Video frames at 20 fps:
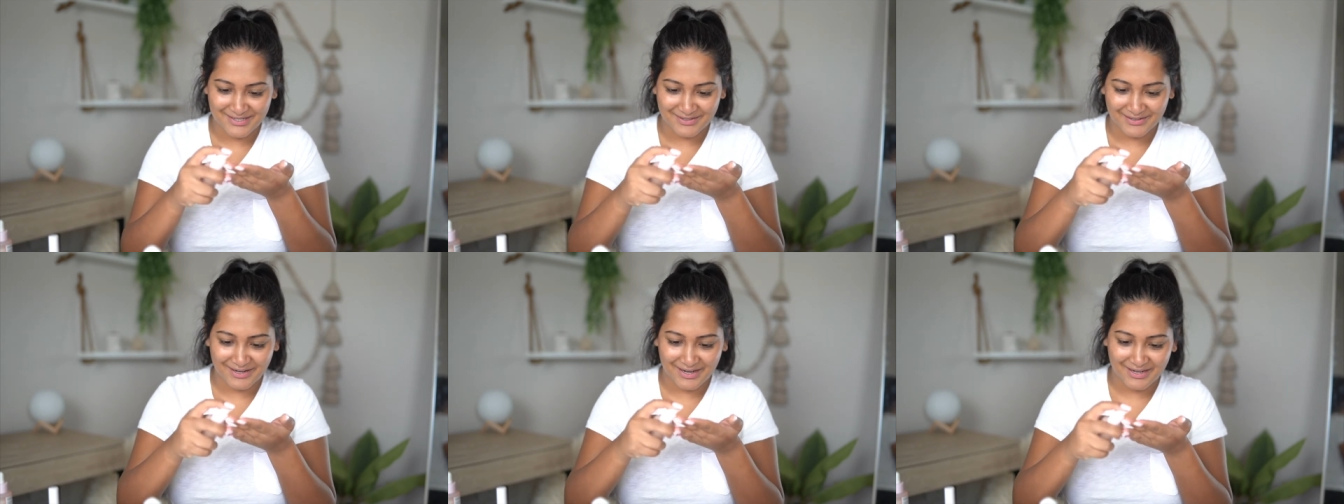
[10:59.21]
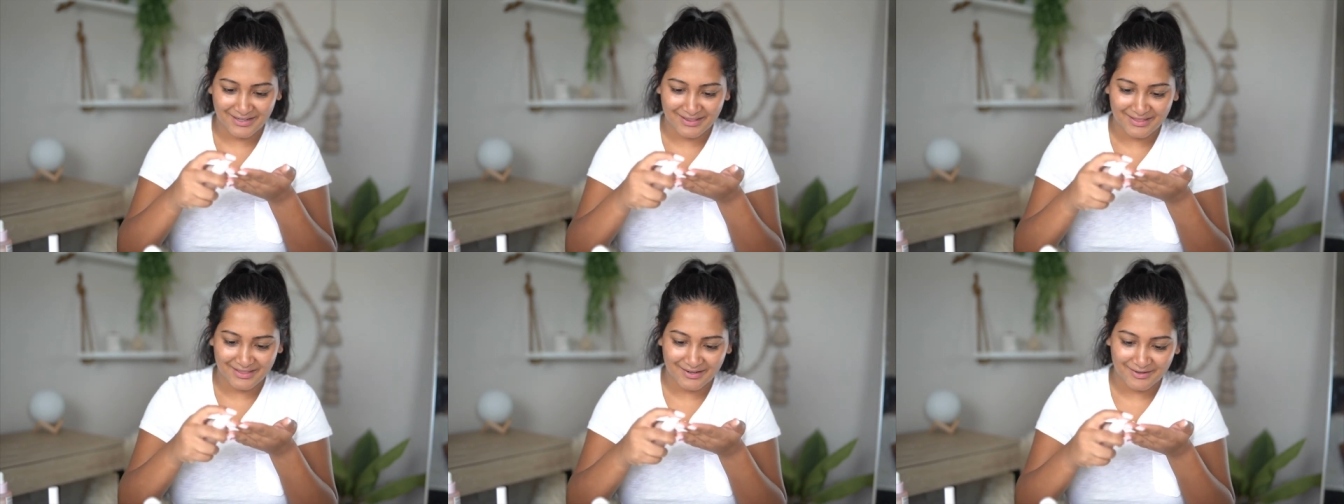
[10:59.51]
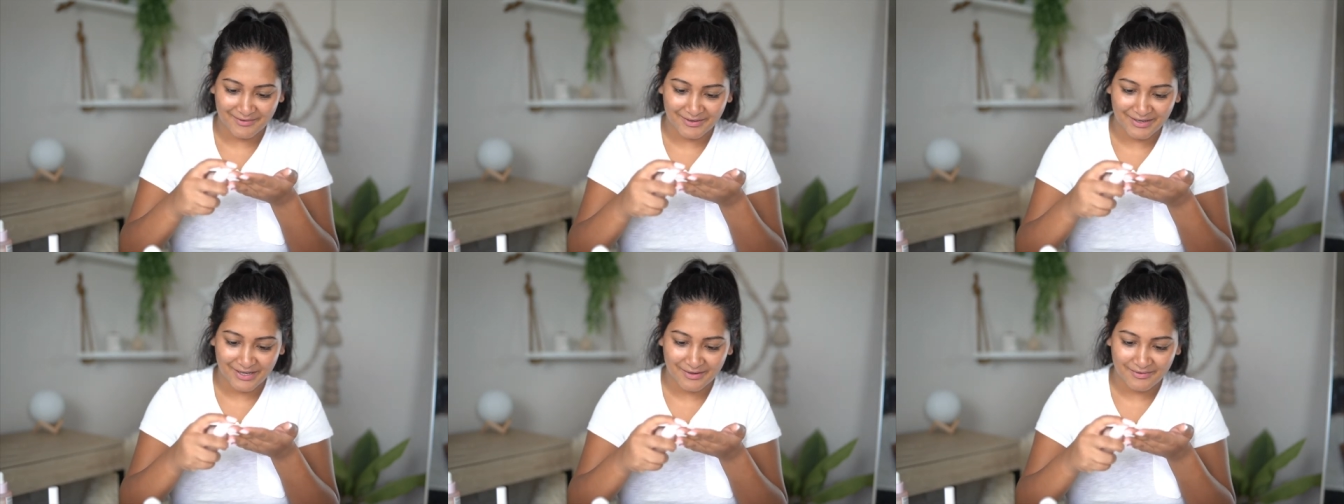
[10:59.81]
Okay,
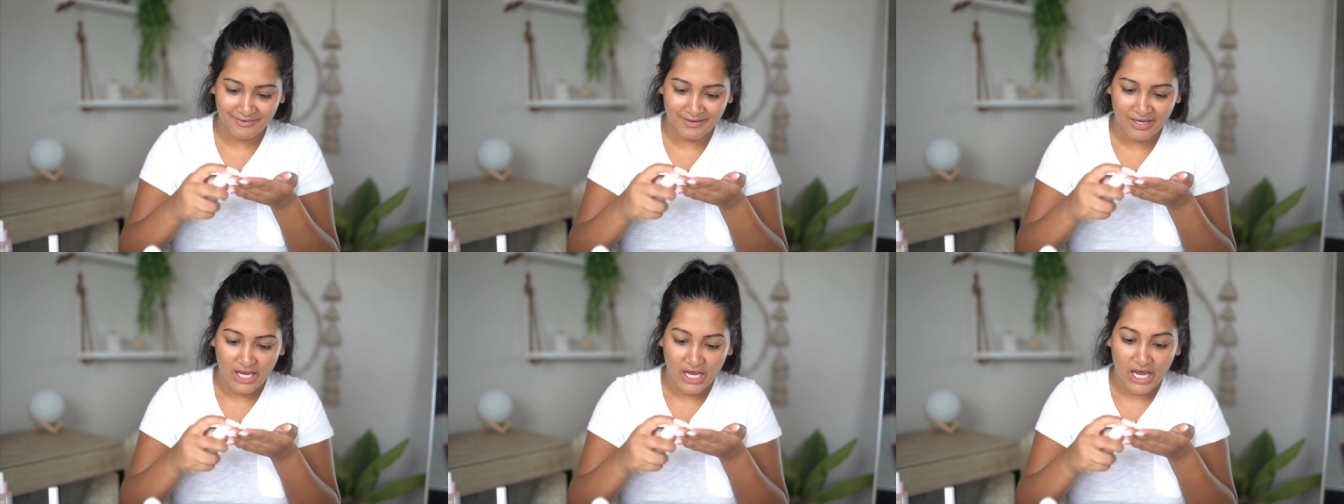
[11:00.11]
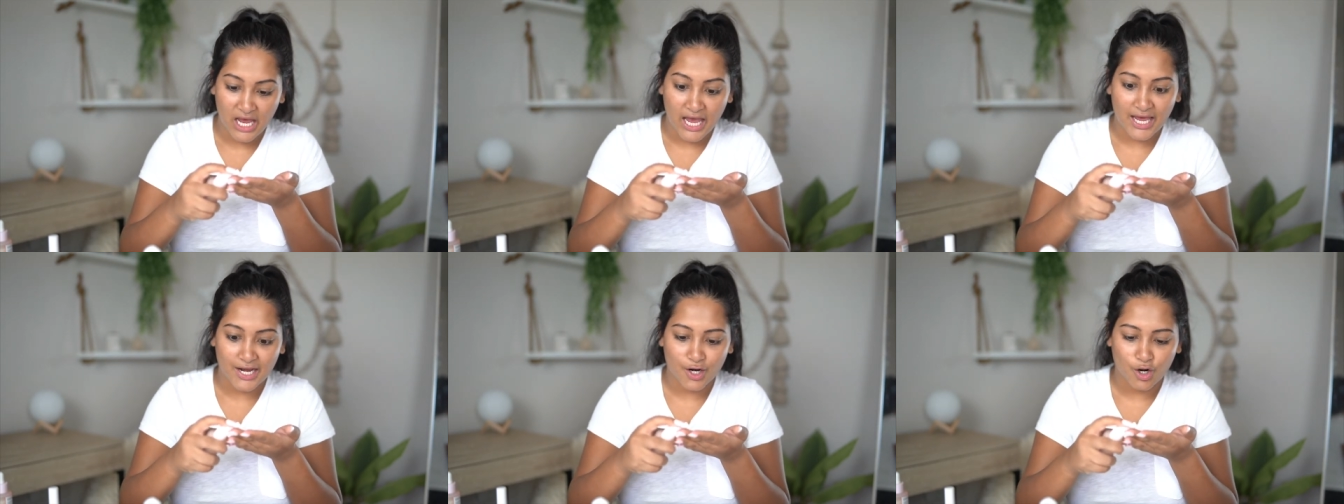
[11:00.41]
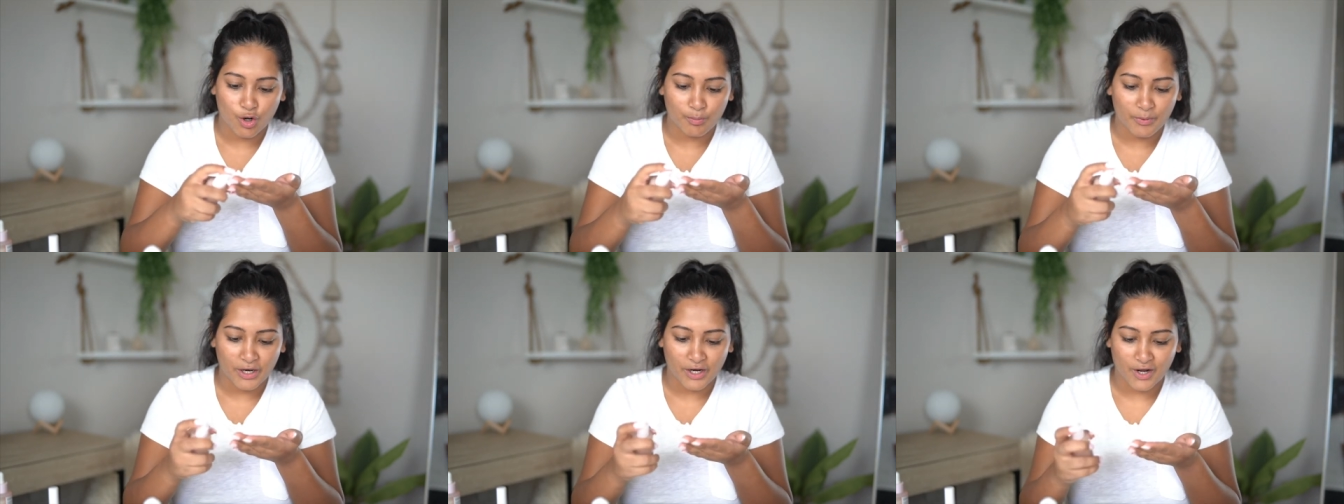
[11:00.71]
there we go. And
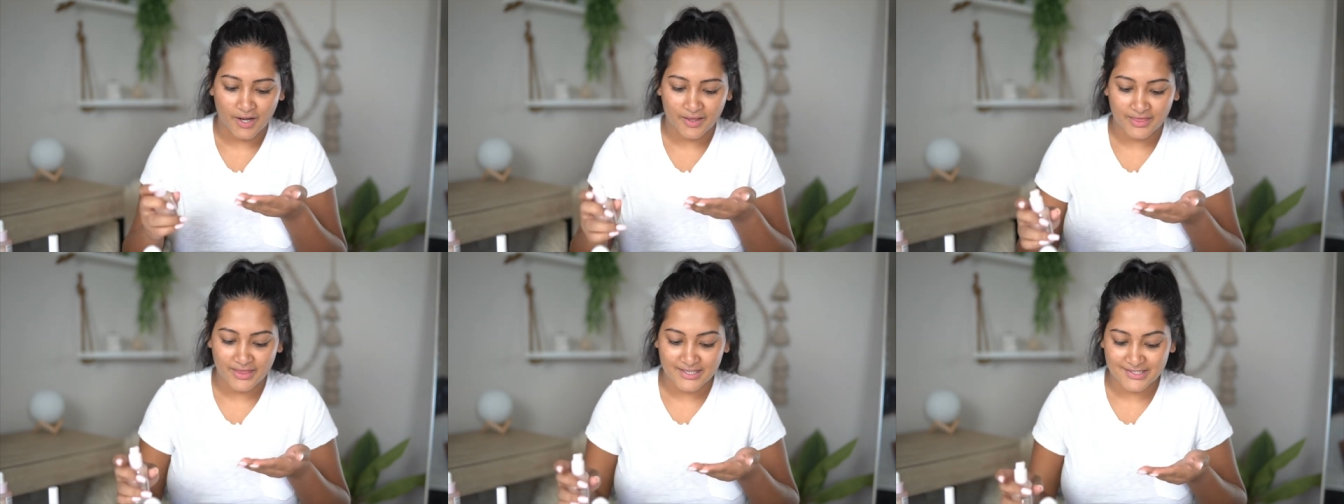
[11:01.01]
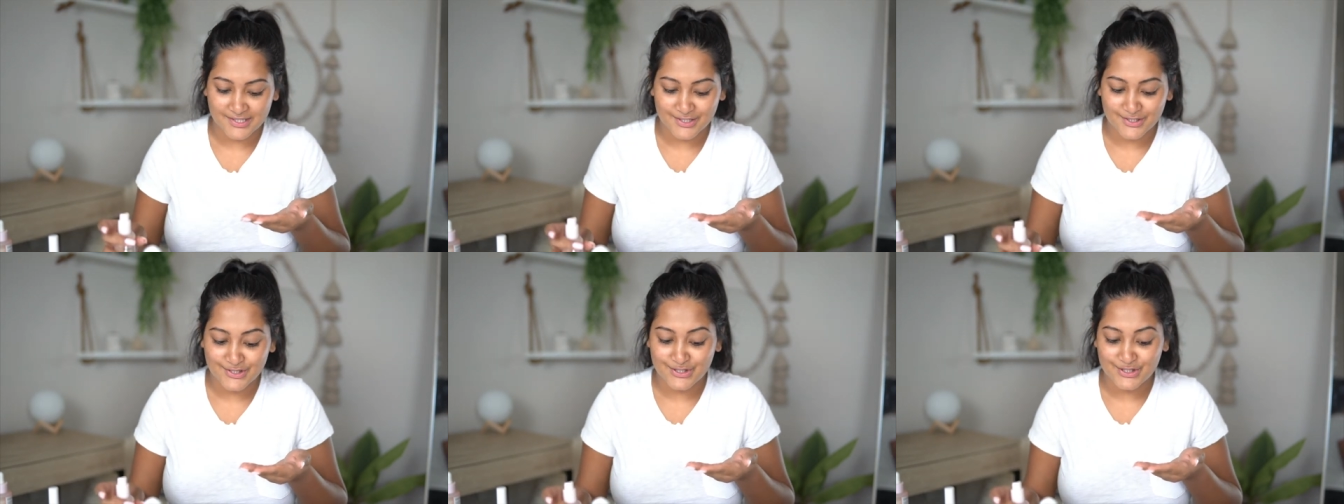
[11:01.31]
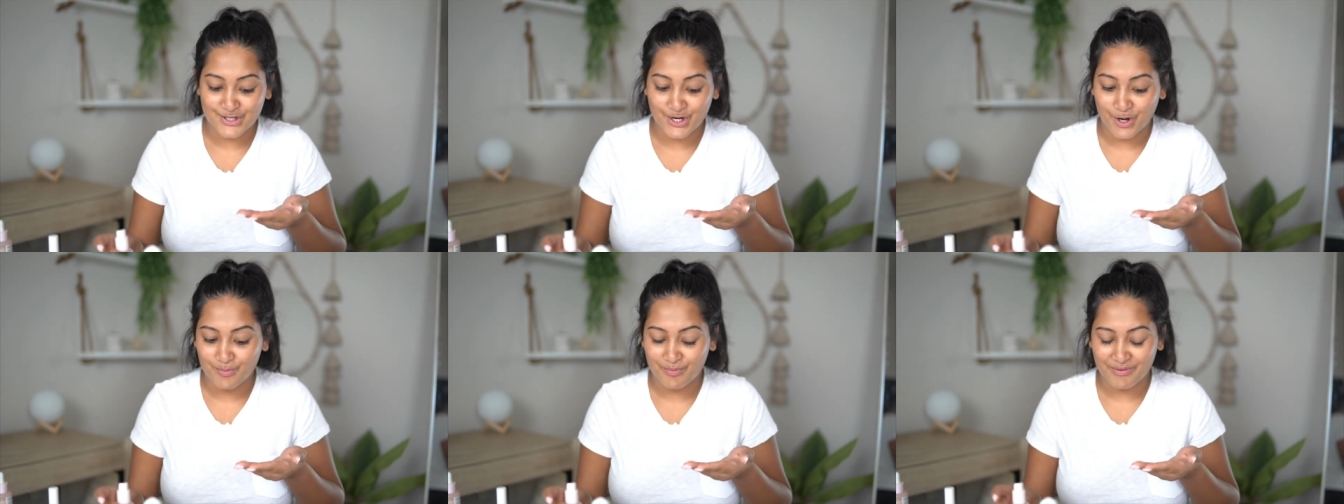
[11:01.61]
oh my god, this is
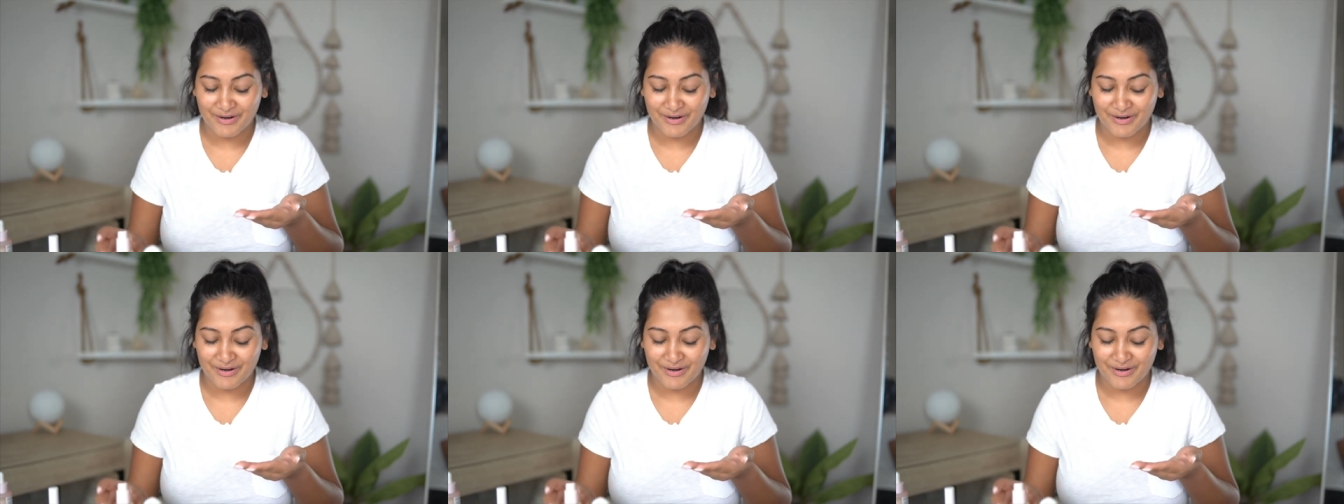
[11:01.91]
so